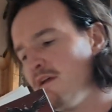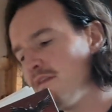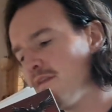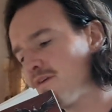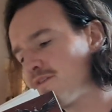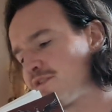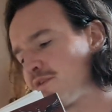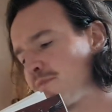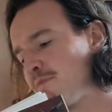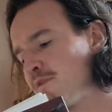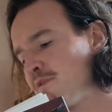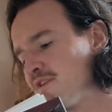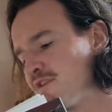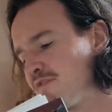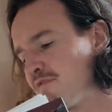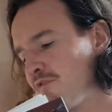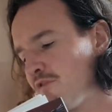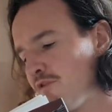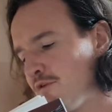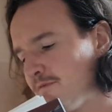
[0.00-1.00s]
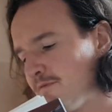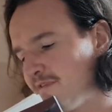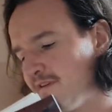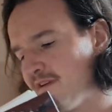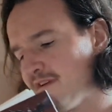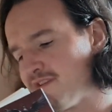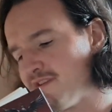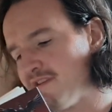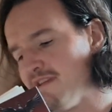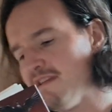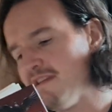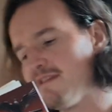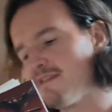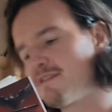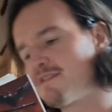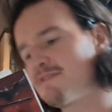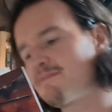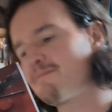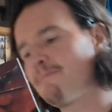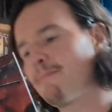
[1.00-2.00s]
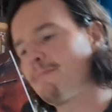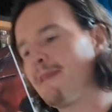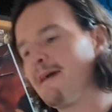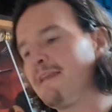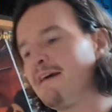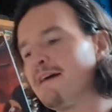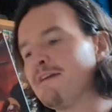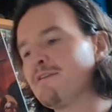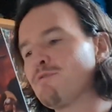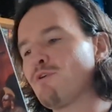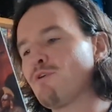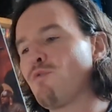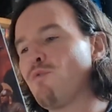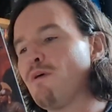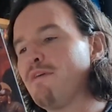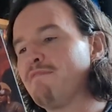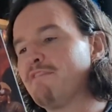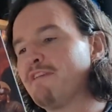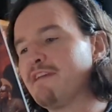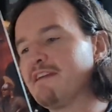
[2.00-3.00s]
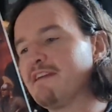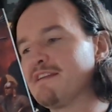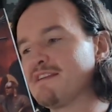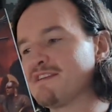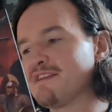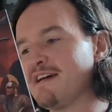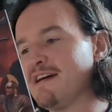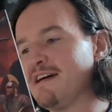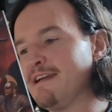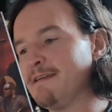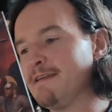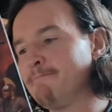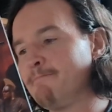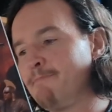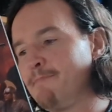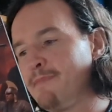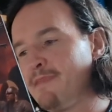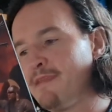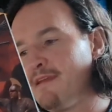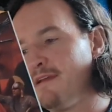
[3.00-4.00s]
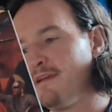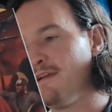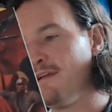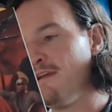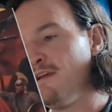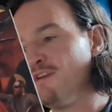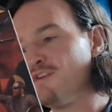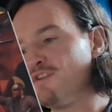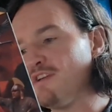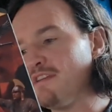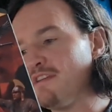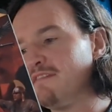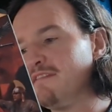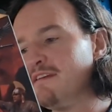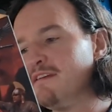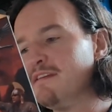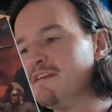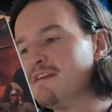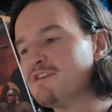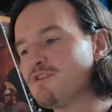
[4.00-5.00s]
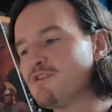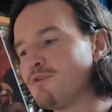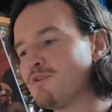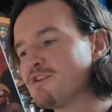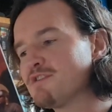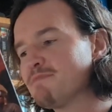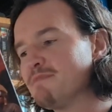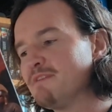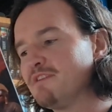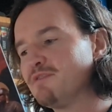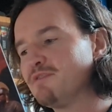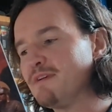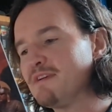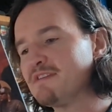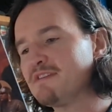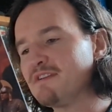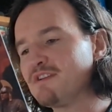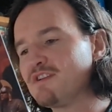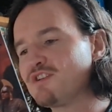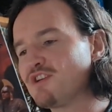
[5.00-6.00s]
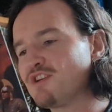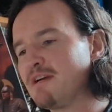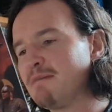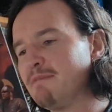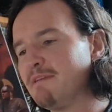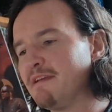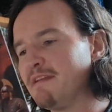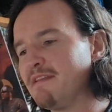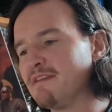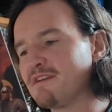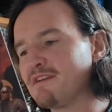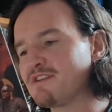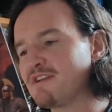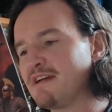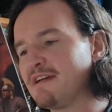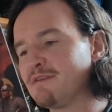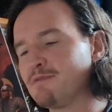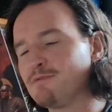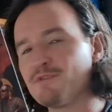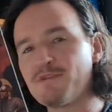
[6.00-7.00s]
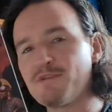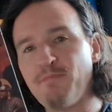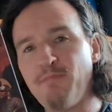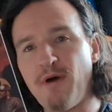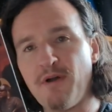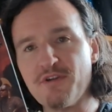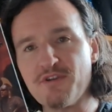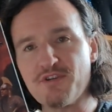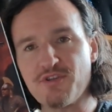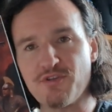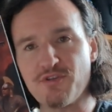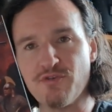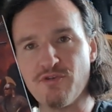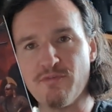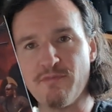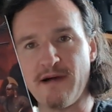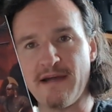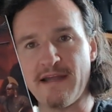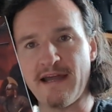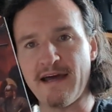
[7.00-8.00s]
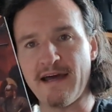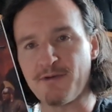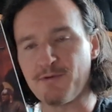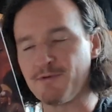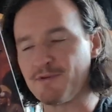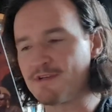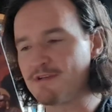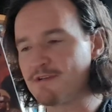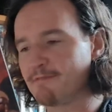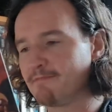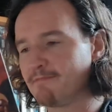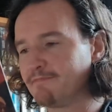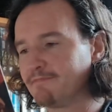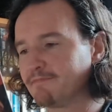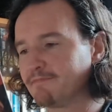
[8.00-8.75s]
Their tribunus flopped to his knees, an arrow quivering in his eye. Gentile's horsemen twisted sharply in their saddles, punched through by arrows.